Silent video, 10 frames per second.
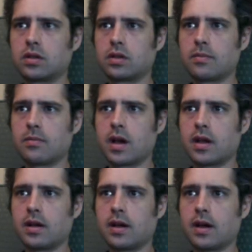
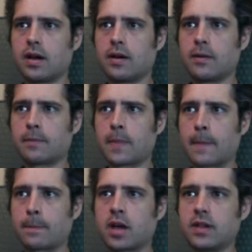my
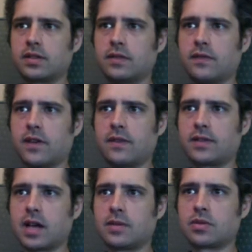cousin 5
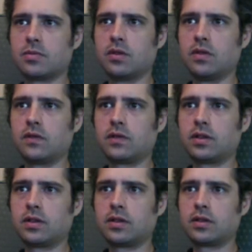times removed.
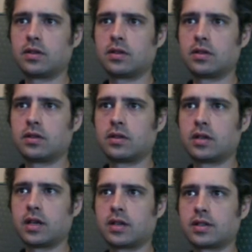
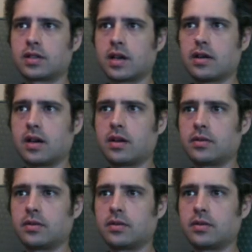Here's so